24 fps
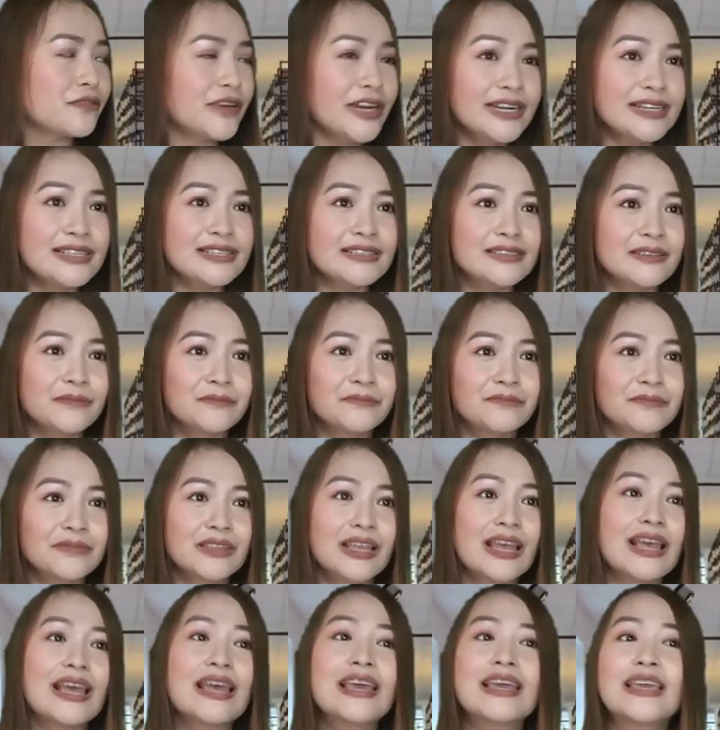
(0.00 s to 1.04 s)
First,
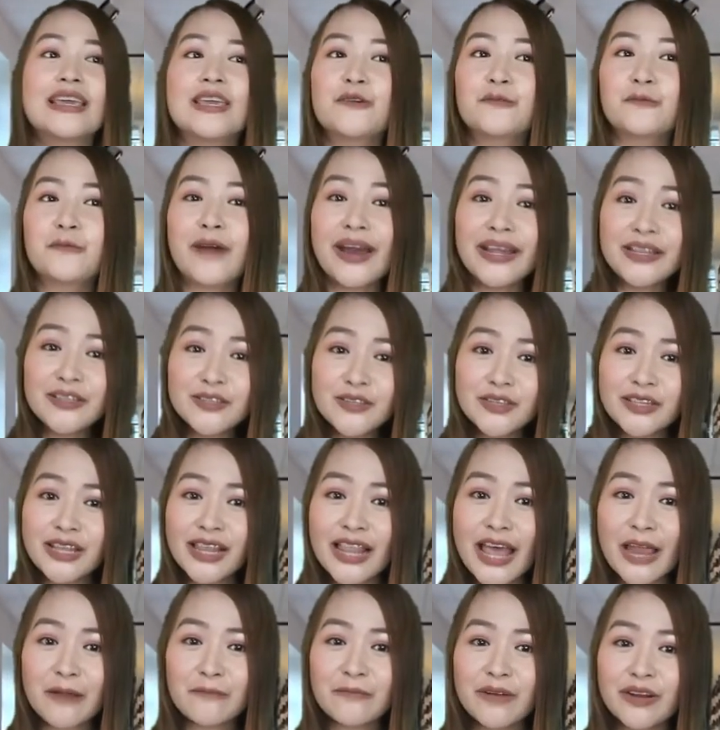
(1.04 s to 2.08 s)
he went to the
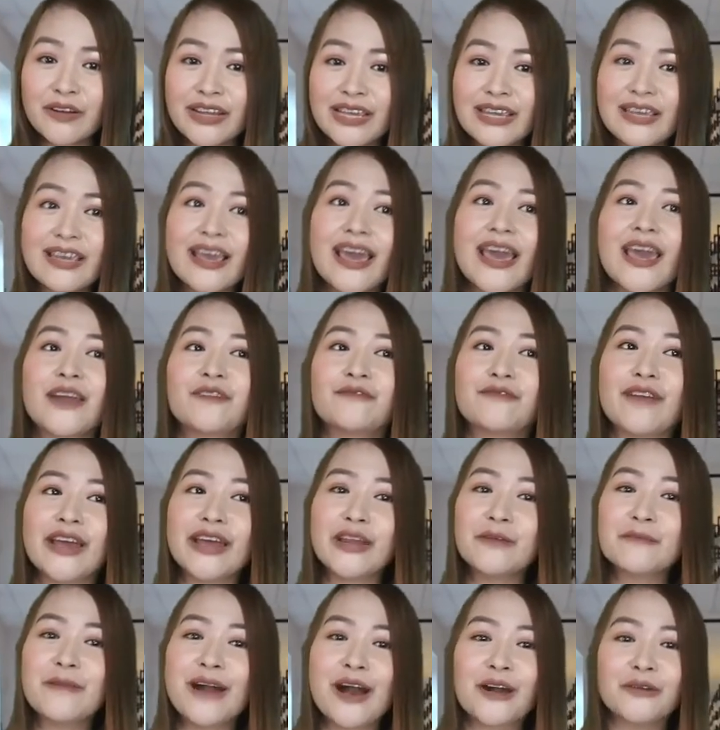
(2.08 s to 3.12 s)
library and
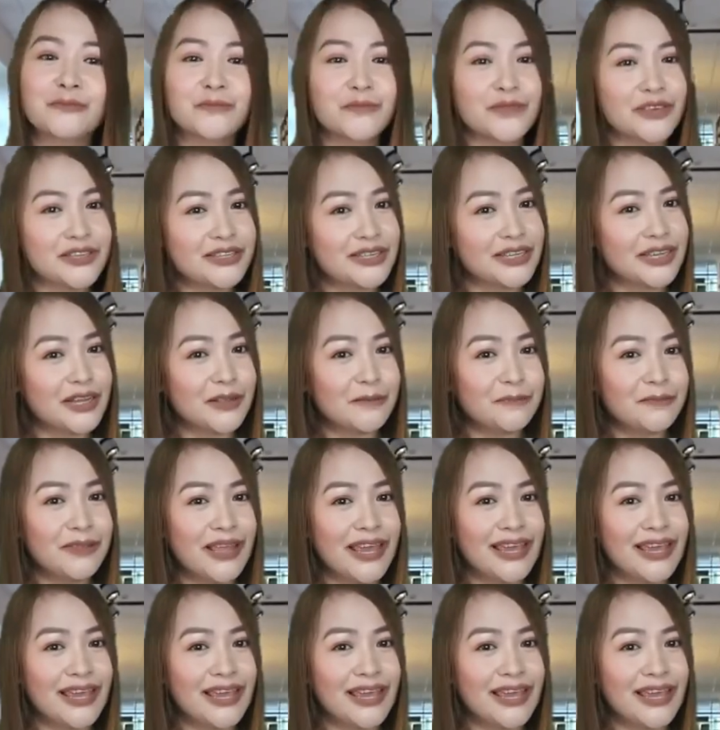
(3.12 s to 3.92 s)
read about musical